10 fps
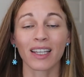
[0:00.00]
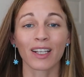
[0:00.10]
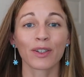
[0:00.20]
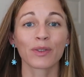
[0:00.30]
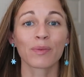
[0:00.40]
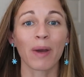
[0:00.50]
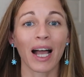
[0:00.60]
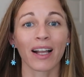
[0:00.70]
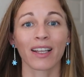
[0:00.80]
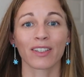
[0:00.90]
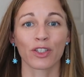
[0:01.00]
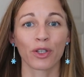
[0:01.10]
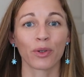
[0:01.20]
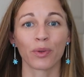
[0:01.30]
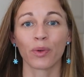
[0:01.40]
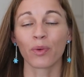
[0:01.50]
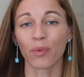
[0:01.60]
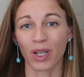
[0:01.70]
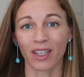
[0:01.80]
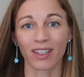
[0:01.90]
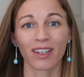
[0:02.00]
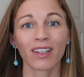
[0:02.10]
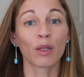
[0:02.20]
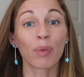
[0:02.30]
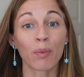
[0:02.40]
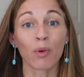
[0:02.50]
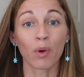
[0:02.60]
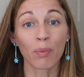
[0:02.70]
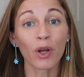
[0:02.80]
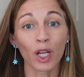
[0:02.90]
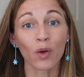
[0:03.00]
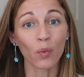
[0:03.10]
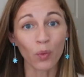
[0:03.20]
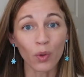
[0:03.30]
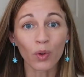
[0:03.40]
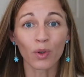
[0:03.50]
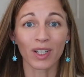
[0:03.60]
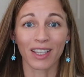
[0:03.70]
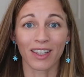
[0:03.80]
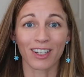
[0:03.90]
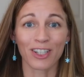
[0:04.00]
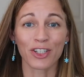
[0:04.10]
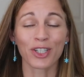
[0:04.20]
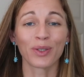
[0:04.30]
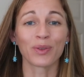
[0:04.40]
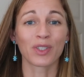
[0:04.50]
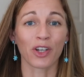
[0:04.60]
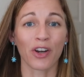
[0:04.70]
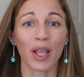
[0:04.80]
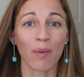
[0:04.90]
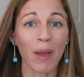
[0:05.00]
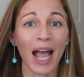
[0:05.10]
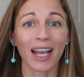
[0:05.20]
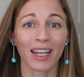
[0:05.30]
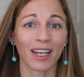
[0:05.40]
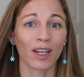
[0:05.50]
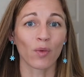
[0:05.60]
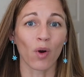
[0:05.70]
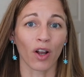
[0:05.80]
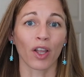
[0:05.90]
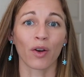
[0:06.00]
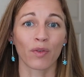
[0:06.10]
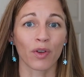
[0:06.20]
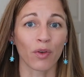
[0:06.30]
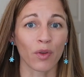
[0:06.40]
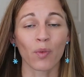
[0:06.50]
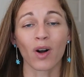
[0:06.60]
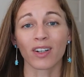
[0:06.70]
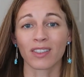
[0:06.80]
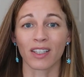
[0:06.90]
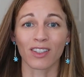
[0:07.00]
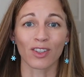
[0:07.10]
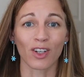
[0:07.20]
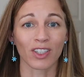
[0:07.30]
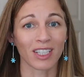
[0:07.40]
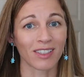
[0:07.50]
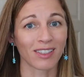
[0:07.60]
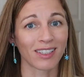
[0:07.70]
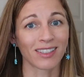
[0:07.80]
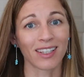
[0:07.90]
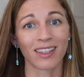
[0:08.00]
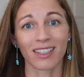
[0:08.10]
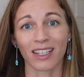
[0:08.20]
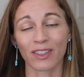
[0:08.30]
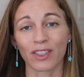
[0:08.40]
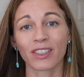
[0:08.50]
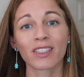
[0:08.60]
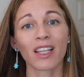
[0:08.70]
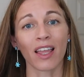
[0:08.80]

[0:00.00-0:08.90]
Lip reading: It goes back to when the people were putting wool in their shoes to create padding and walking over through the walks and the long distances in the desert.